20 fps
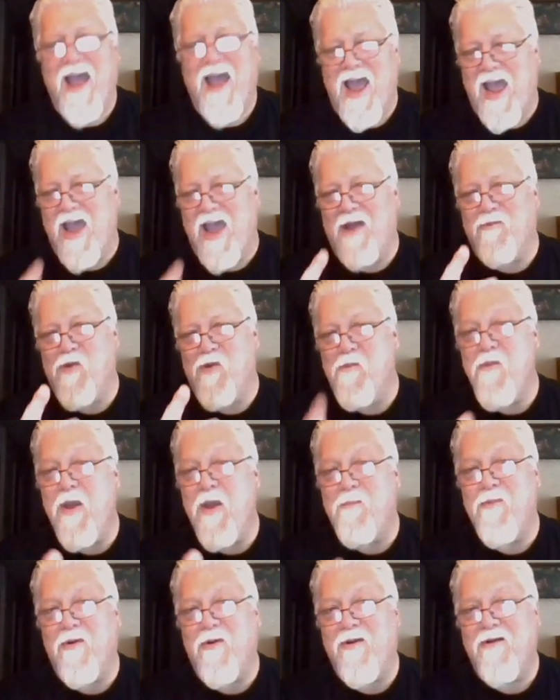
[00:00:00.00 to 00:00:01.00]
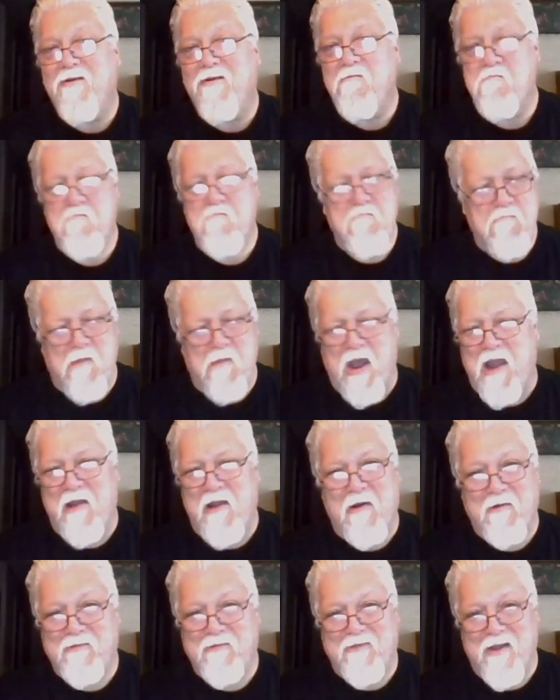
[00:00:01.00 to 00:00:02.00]
And remember, my
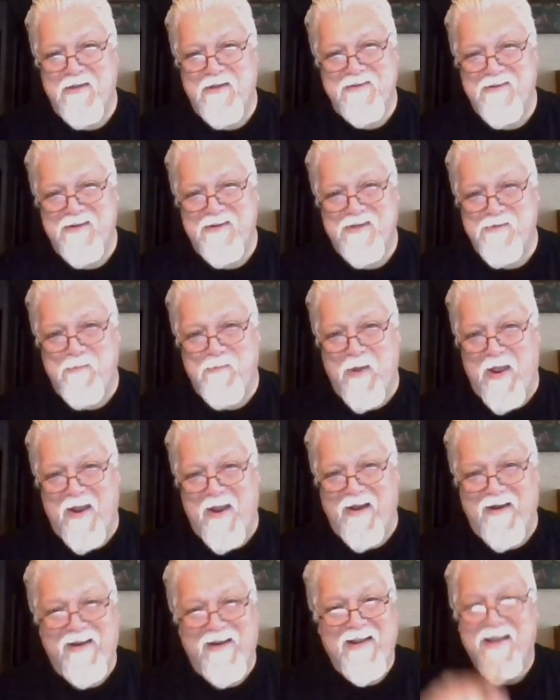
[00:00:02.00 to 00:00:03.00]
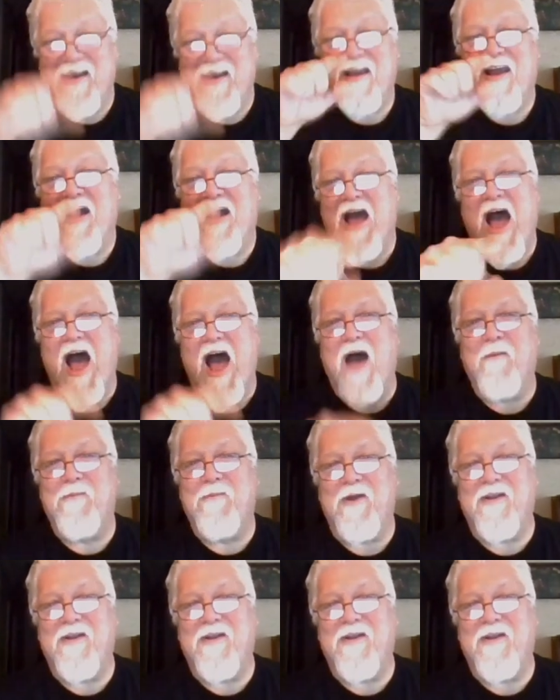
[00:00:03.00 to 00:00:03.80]
oath doesn't expire. I love